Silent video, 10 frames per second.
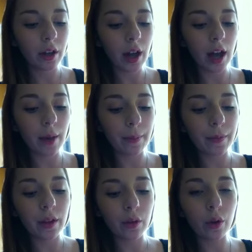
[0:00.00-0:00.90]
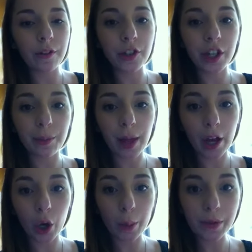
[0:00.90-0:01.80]
um, Call of Duty
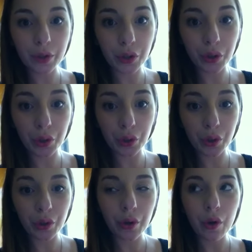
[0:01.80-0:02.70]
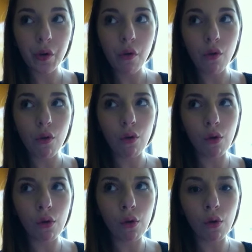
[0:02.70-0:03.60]
Black Ops 2
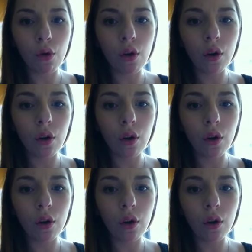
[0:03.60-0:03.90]
or...